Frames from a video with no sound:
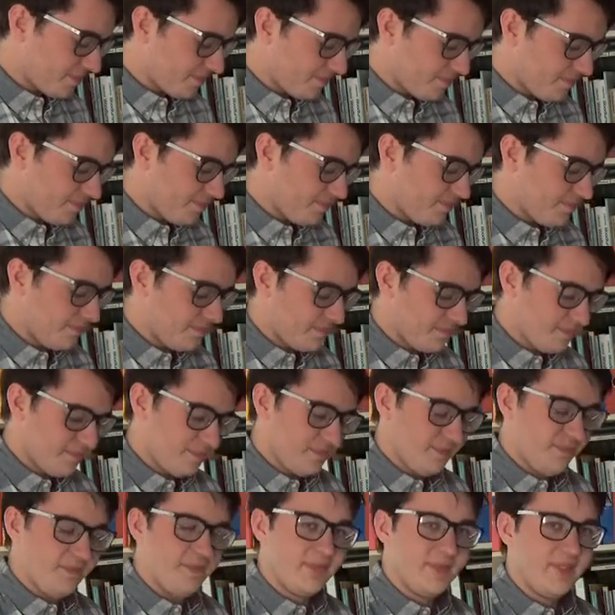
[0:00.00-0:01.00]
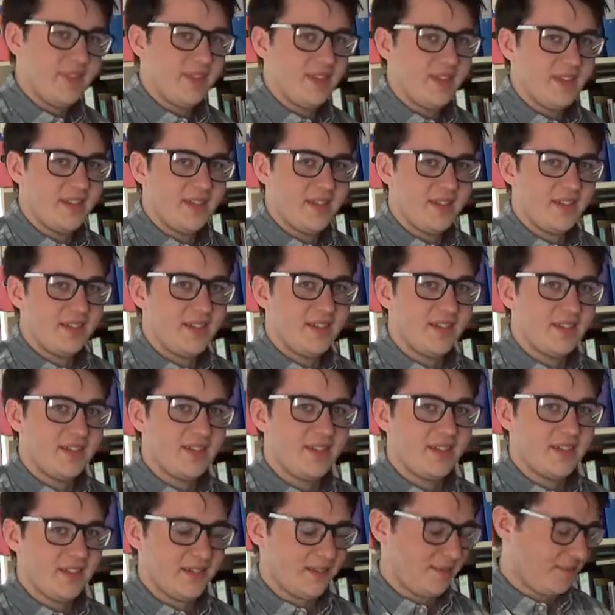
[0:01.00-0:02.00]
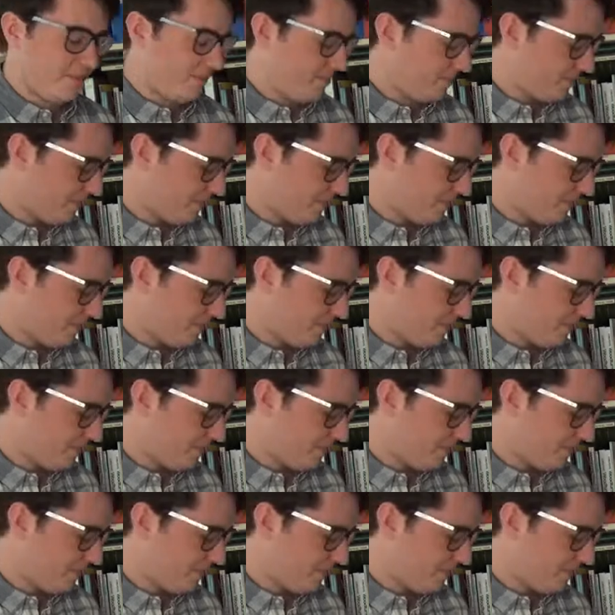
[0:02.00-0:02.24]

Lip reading: been worthwhile meeting up with the